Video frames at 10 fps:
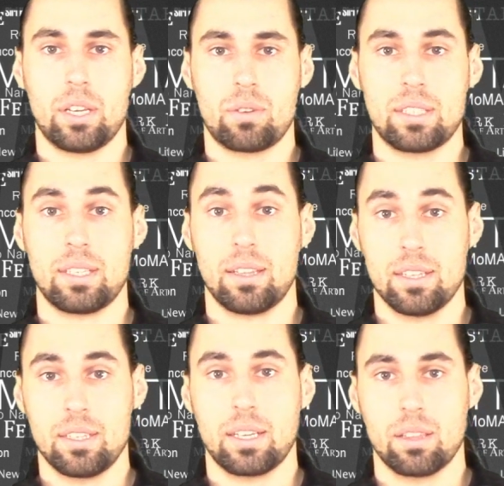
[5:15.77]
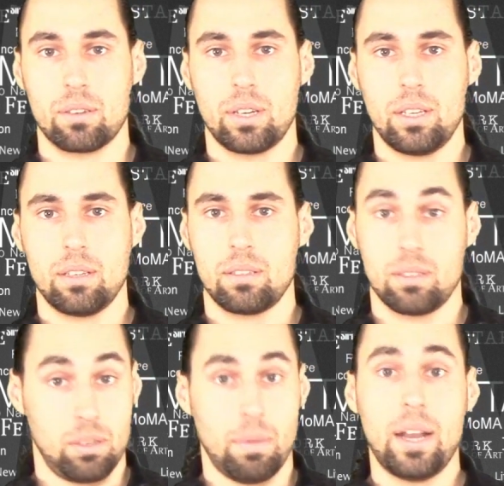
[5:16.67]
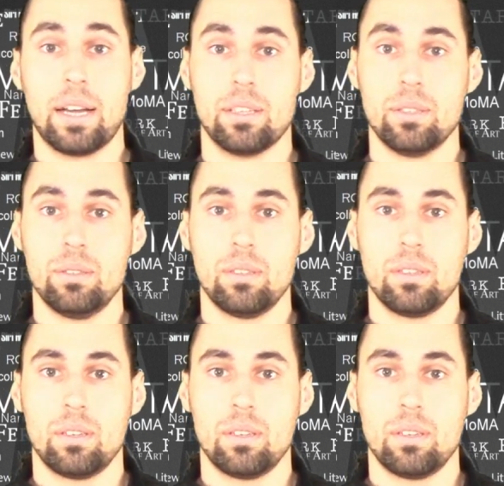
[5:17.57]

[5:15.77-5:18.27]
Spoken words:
interested in listening and learning? You bet I do.